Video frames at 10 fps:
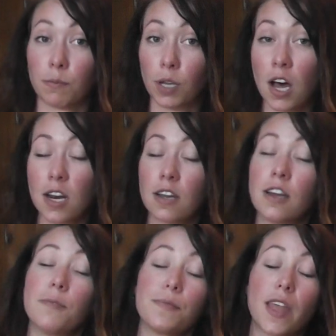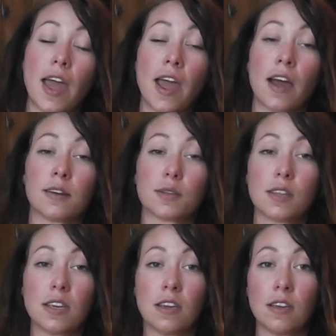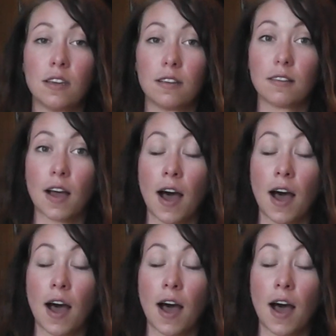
blood and the